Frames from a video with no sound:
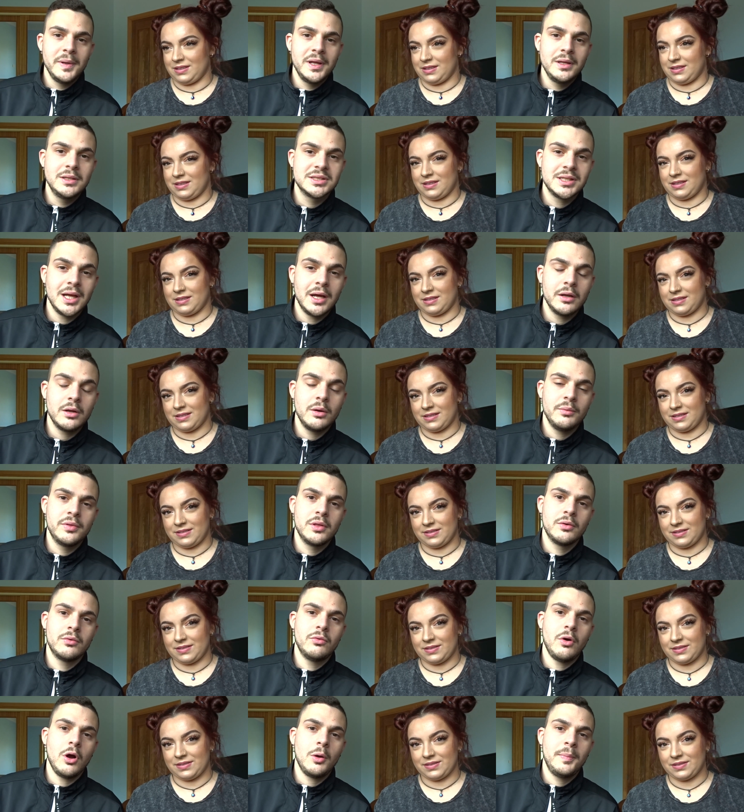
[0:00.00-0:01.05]
Speaker 1: be starting off with
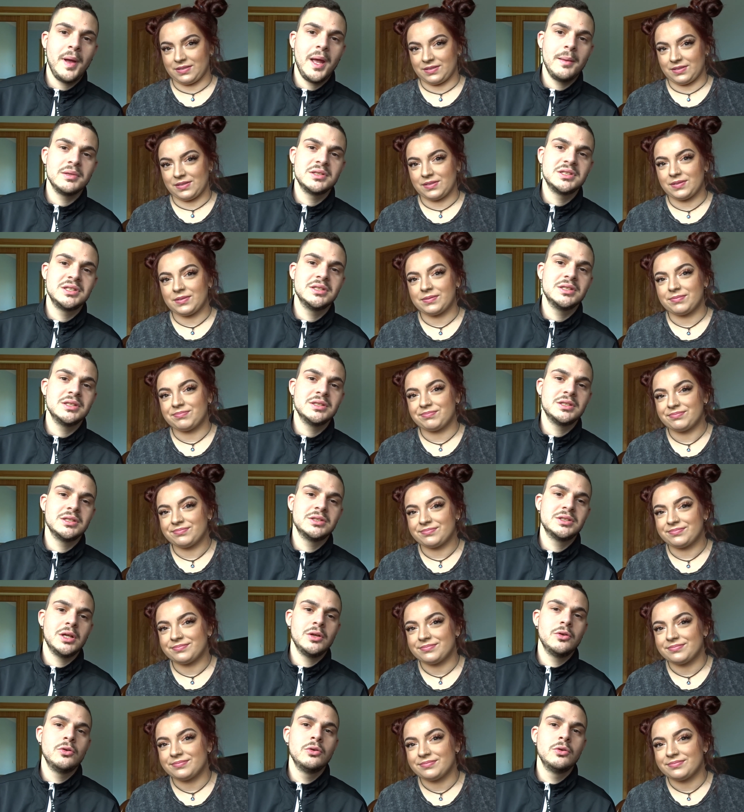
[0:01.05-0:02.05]
the rock, paper, scissors to see